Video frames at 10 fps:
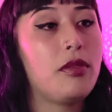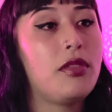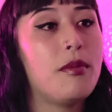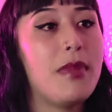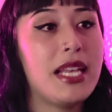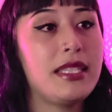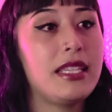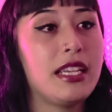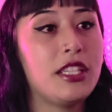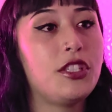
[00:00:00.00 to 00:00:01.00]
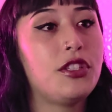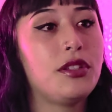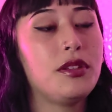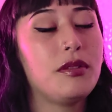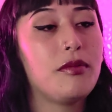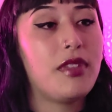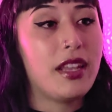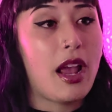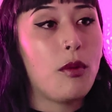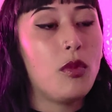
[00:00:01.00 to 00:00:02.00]
the message
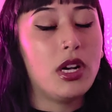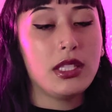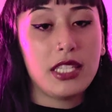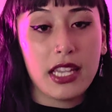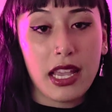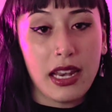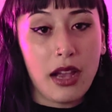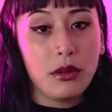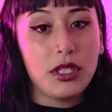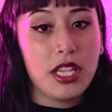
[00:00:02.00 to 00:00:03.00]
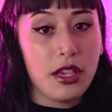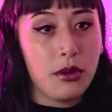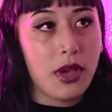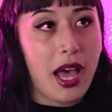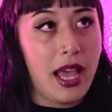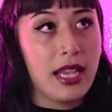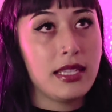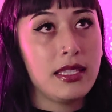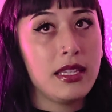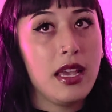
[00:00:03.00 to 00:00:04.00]
that I want to get out to you
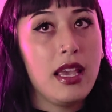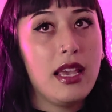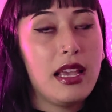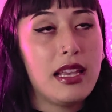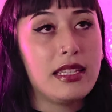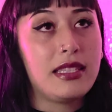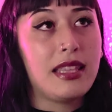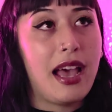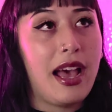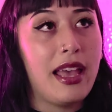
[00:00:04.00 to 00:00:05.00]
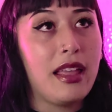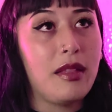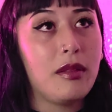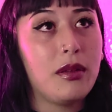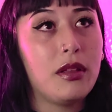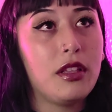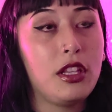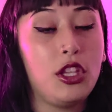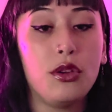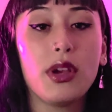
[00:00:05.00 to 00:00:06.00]
guys is that
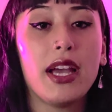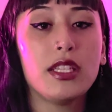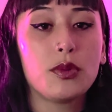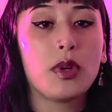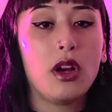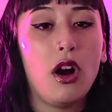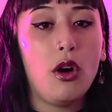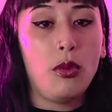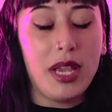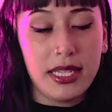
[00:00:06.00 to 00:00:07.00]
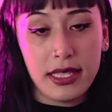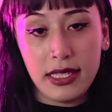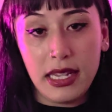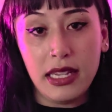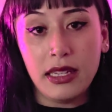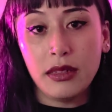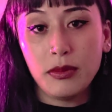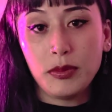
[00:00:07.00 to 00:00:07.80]
you guys were always seen.